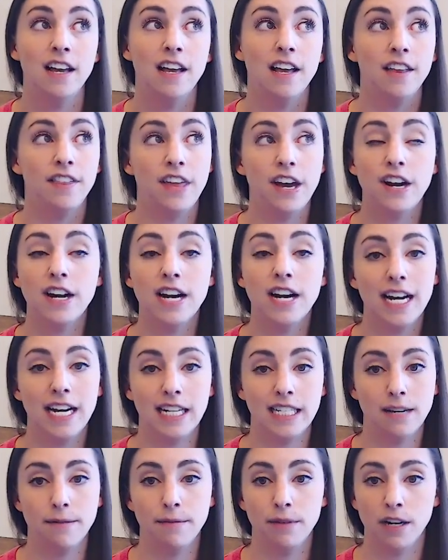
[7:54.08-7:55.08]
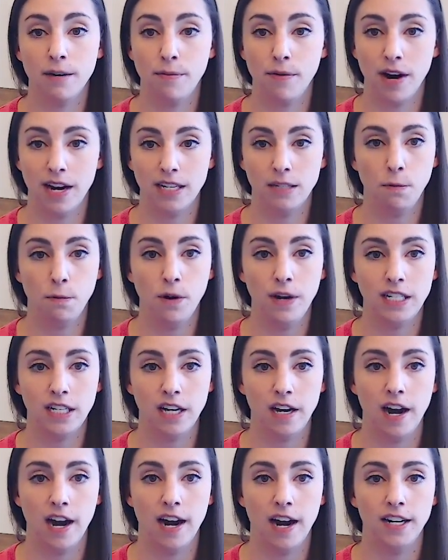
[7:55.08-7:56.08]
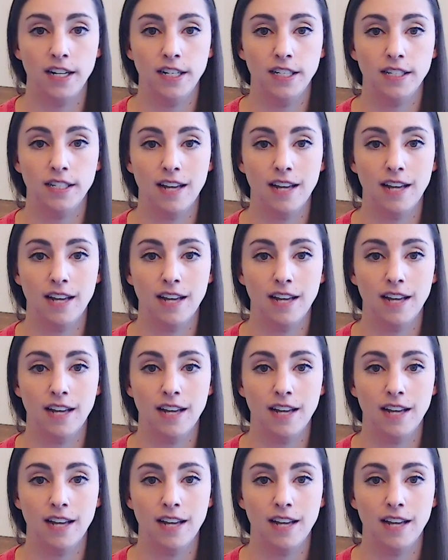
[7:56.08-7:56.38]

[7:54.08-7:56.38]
they're in a similar price point to ours.